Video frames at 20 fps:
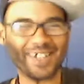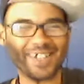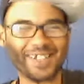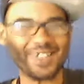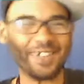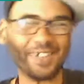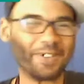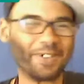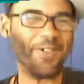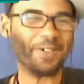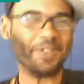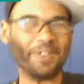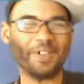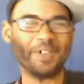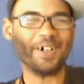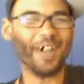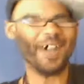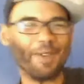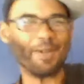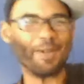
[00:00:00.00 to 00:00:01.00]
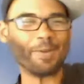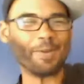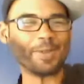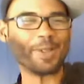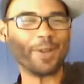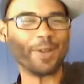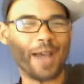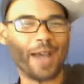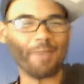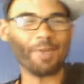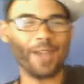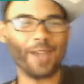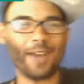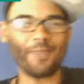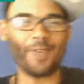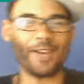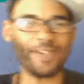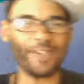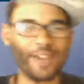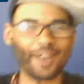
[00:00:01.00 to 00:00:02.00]
That's so cool. I'm so happy
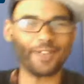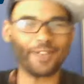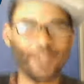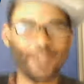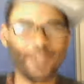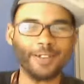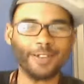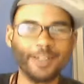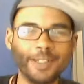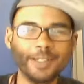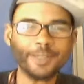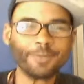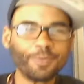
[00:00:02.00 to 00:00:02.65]
I found out that